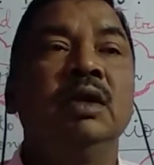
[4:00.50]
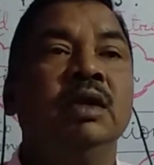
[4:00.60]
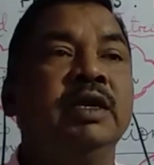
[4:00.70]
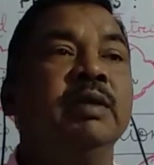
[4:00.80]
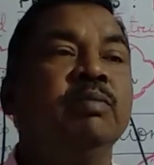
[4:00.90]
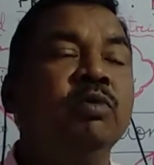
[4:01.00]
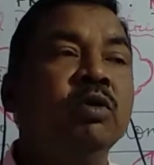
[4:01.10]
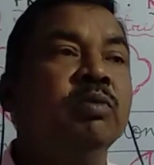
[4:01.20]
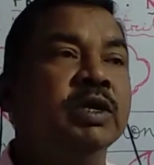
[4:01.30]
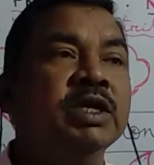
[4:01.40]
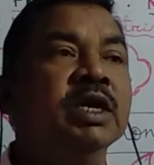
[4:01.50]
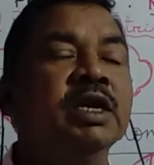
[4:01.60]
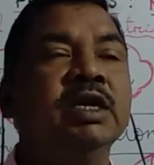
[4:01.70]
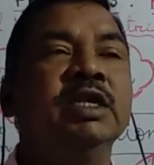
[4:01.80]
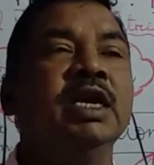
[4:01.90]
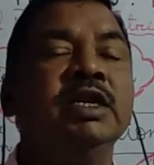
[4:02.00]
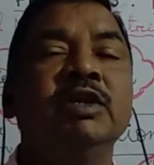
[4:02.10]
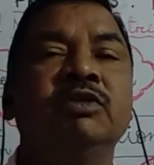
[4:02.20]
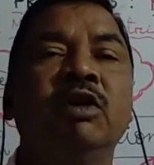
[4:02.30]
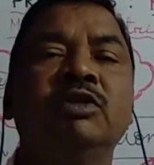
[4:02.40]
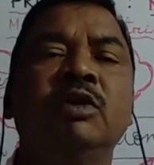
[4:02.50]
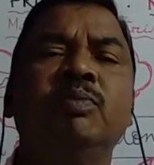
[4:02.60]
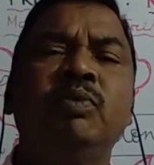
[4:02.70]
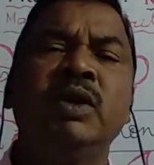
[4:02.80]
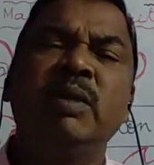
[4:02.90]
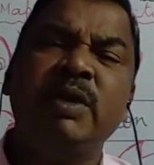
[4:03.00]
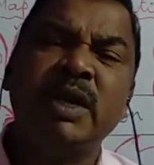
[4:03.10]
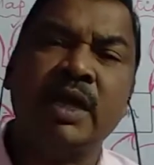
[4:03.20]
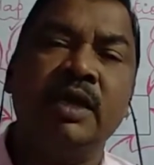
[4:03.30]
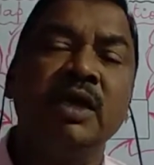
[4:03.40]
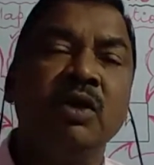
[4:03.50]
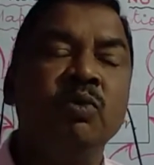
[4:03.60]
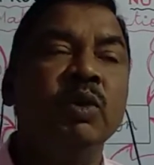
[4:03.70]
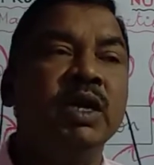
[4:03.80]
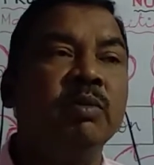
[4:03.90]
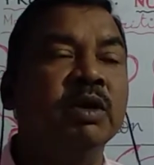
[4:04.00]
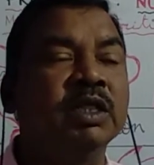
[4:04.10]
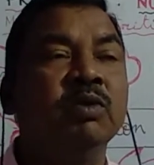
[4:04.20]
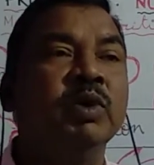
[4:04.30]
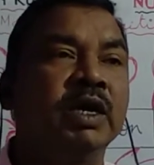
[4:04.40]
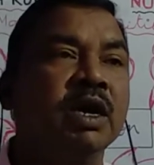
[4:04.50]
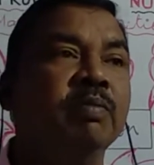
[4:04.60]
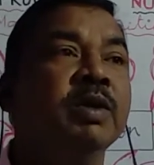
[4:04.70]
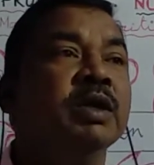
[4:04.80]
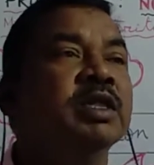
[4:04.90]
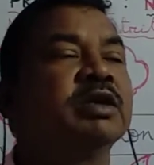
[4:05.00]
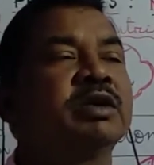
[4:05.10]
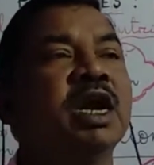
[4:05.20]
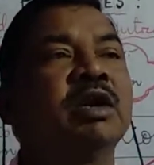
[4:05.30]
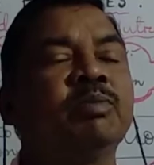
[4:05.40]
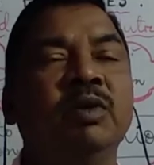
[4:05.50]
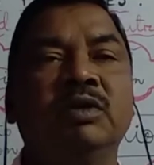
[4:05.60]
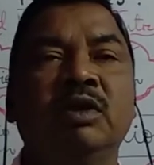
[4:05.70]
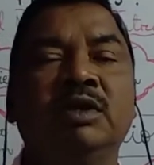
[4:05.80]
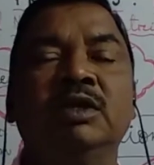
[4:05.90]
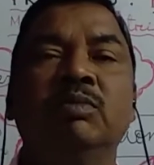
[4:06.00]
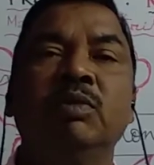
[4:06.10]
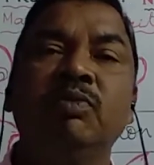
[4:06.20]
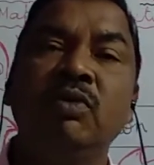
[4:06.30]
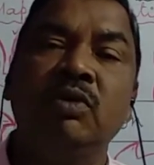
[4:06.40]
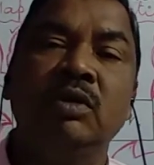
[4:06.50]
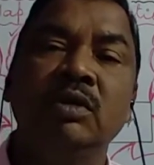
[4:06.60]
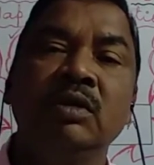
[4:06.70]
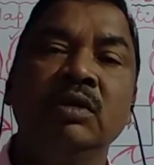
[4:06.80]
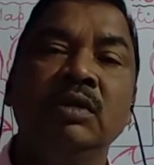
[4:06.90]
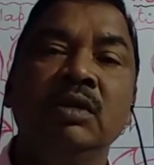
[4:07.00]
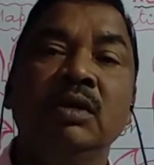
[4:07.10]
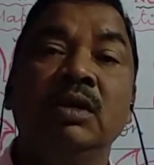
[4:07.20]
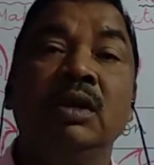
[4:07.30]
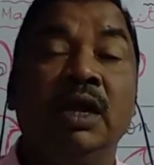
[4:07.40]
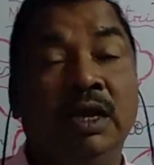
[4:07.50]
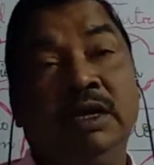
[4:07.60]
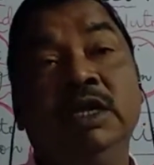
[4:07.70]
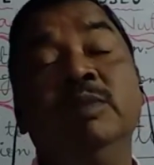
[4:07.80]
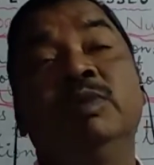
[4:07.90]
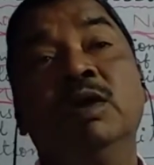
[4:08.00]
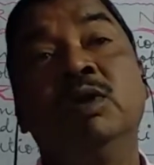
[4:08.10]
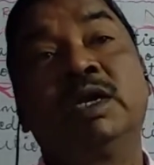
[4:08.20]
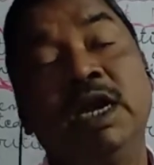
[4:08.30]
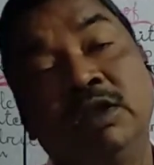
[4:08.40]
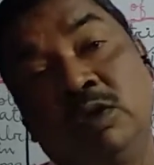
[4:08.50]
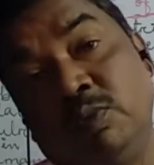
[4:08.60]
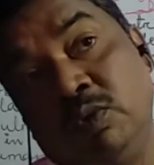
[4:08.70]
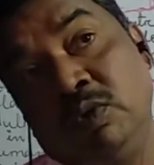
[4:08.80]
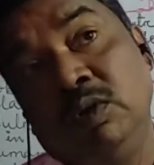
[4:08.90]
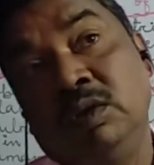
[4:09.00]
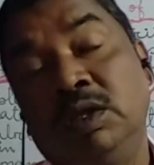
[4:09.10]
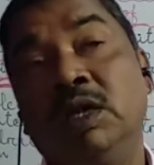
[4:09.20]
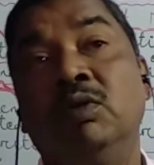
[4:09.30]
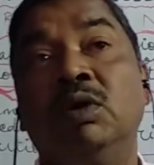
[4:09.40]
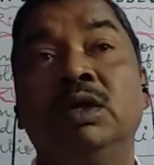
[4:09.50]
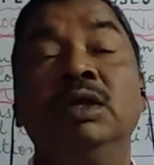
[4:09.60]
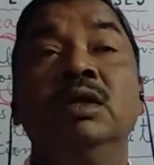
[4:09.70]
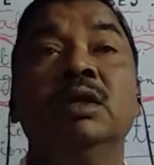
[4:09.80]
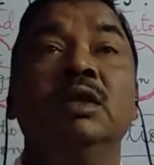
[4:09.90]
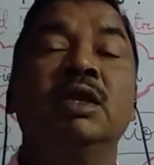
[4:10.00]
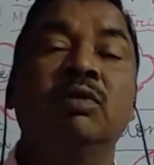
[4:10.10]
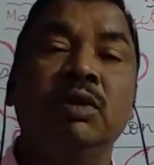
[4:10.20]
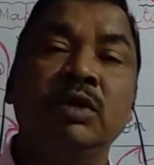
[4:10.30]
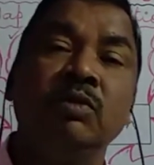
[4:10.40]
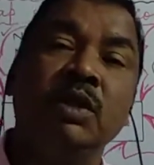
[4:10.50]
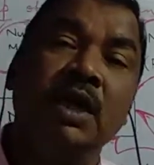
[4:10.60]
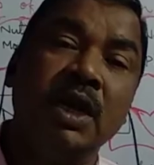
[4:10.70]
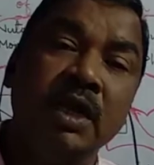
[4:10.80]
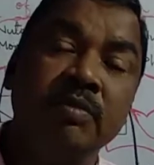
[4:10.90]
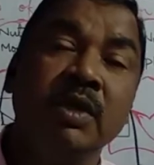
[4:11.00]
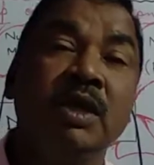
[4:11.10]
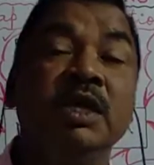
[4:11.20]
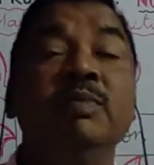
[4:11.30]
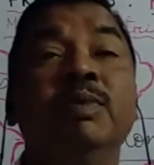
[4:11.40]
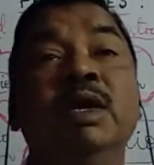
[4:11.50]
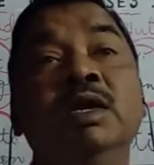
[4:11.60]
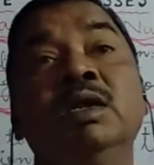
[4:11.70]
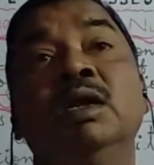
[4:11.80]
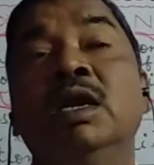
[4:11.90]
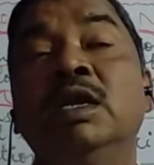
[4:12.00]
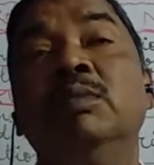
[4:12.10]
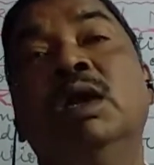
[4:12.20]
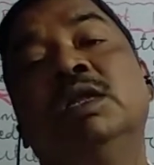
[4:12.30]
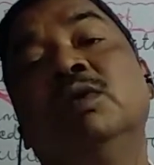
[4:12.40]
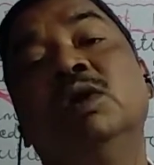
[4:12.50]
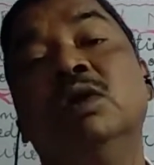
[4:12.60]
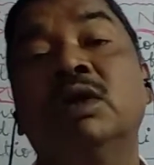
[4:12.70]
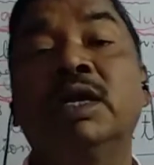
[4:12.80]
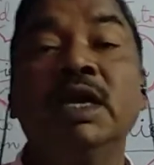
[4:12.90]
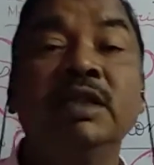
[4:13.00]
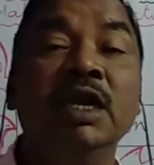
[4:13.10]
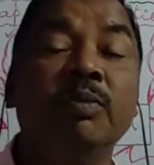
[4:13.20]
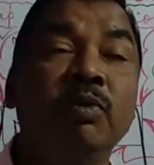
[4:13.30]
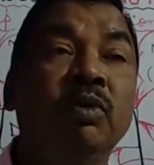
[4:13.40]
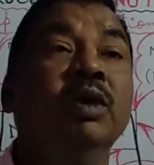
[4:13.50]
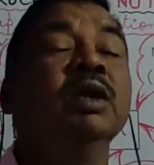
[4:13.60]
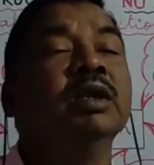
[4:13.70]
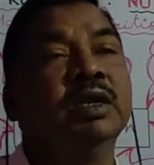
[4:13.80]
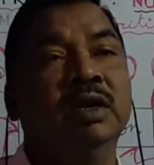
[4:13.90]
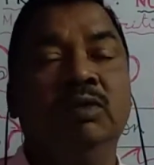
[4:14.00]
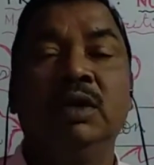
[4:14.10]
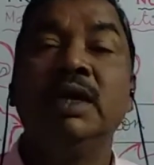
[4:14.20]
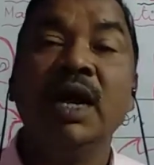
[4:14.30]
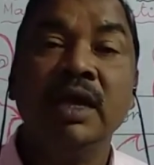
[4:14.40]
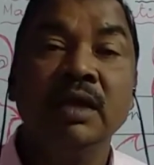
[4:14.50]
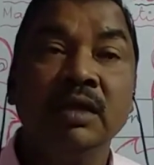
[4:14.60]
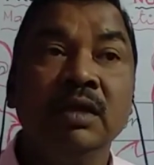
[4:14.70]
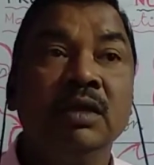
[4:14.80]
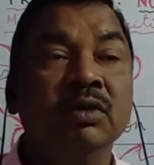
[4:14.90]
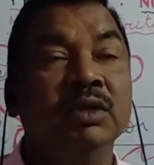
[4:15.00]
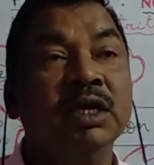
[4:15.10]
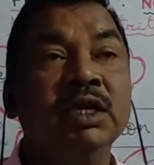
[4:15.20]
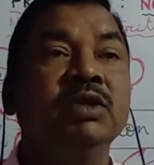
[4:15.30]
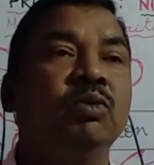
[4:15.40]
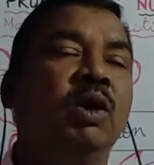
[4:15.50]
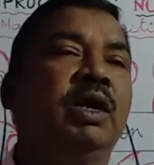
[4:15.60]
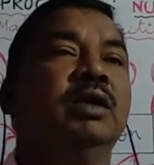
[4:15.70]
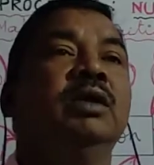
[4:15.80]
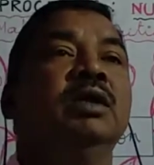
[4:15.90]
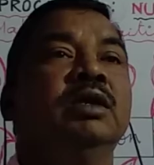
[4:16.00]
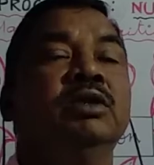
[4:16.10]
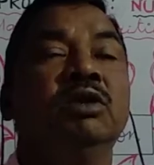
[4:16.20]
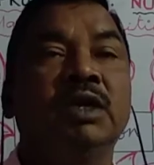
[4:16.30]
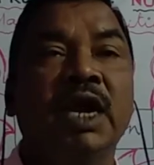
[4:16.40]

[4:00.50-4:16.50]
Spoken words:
they move here and there in search of food every day. Whenever they wake up, they start for searching of the food. And if they will get the food, then only they continue their life. If any animal they will not get their food, they will die. So that is why the